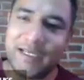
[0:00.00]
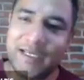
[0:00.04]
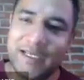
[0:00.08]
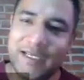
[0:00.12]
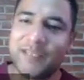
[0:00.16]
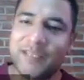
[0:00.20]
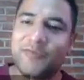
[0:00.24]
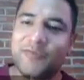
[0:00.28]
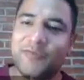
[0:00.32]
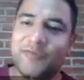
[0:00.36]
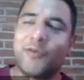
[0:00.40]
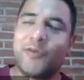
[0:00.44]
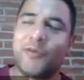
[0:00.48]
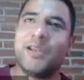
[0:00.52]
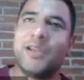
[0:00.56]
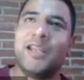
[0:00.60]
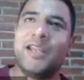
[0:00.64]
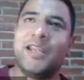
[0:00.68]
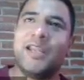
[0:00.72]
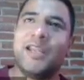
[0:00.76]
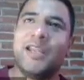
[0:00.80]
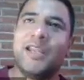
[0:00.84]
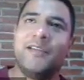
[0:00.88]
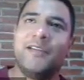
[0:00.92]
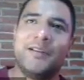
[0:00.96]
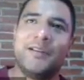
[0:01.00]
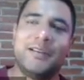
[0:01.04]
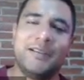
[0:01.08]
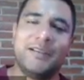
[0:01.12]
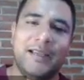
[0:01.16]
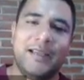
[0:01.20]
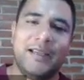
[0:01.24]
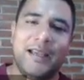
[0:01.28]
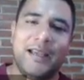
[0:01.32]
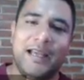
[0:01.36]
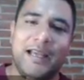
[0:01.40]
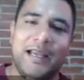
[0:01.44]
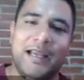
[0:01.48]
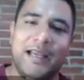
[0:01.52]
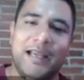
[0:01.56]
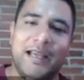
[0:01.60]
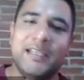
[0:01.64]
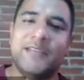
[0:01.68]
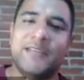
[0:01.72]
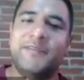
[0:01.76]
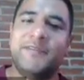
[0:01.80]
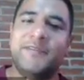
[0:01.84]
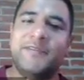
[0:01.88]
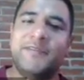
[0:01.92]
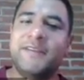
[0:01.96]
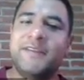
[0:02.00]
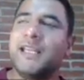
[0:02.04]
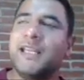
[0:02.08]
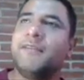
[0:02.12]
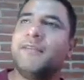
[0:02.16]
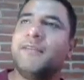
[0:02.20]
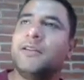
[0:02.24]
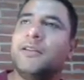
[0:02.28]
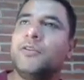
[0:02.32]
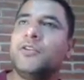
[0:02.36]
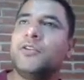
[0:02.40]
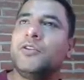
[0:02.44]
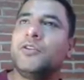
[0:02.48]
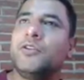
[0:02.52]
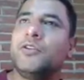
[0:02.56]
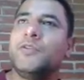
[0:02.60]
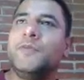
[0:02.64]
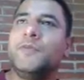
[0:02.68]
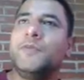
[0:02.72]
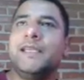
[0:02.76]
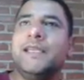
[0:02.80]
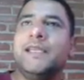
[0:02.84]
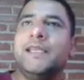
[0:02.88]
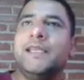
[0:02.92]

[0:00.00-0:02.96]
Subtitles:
in the fourth level, and the fifth level would be